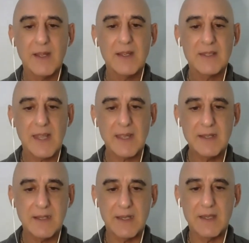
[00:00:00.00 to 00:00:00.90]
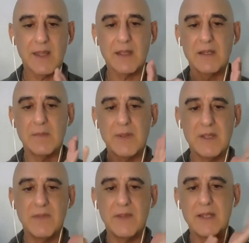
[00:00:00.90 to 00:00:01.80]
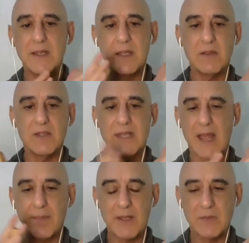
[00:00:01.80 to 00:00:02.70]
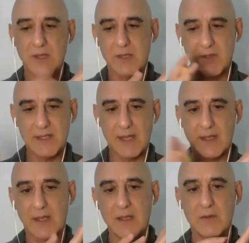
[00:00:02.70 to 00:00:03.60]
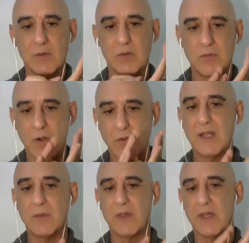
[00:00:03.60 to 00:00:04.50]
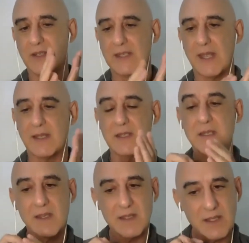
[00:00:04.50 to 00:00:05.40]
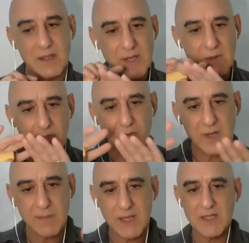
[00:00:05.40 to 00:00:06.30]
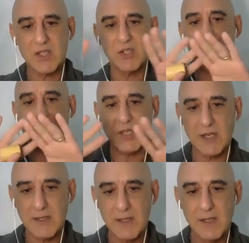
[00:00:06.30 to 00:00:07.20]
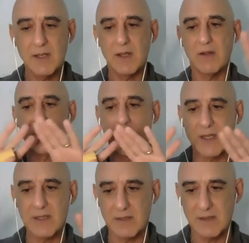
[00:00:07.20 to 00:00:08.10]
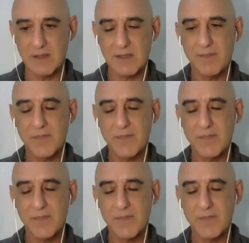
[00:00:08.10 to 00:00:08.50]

Secondly, they're going to be feeling you tapping with the ontake or rolling with the ontake. So there's going to be a rhythmic stretching of the muscles.